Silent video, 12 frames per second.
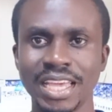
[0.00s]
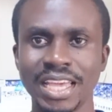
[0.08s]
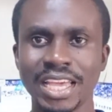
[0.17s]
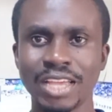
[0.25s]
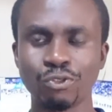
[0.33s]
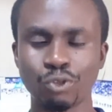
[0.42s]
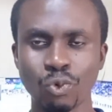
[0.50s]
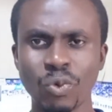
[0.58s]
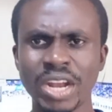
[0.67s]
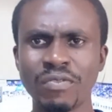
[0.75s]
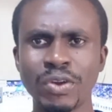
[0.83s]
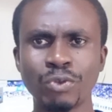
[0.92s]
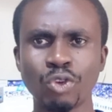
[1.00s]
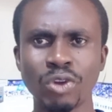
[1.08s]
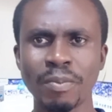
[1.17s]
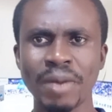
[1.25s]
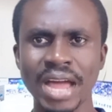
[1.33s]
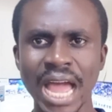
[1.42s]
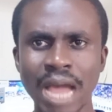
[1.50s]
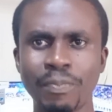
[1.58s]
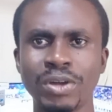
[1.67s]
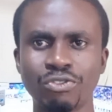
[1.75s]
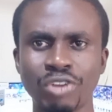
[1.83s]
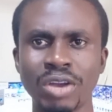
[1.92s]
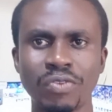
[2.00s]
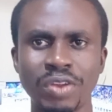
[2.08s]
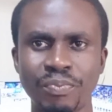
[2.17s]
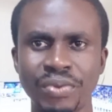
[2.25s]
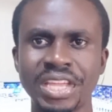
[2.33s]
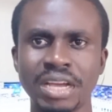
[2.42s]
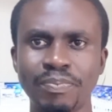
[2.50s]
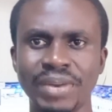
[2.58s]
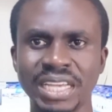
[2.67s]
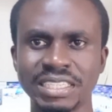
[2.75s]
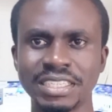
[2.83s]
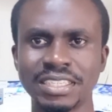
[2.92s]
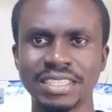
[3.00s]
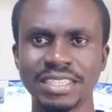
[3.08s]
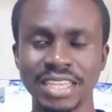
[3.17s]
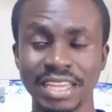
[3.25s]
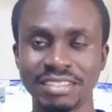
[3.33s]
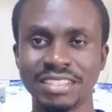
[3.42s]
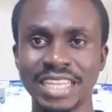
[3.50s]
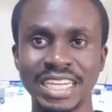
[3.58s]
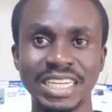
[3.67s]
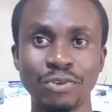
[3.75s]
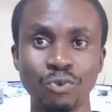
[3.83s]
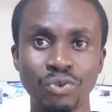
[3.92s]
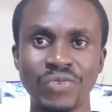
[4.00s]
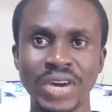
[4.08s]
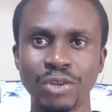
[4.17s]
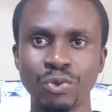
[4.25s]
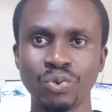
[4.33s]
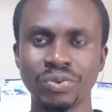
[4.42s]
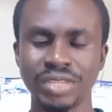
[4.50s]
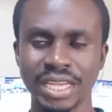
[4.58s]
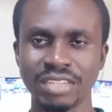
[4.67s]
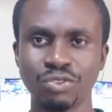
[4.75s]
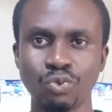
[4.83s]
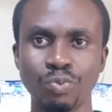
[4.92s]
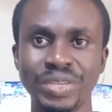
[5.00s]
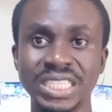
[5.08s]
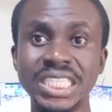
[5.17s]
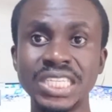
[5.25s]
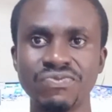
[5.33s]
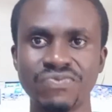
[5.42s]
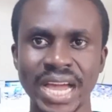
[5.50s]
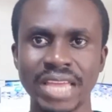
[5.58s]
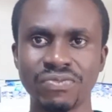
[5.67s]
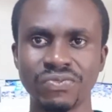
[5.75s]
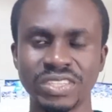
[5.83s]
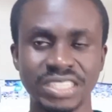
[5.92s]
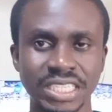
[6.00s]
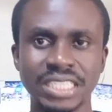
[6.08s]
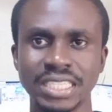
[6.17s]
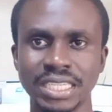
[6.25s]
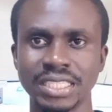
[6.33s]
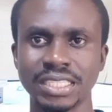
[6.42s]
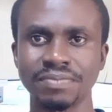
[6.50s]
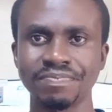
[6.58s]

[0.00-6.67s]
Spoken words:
And so whenever we talk about upper trunk of the brachial plexus, then the root value, will be C5, C6.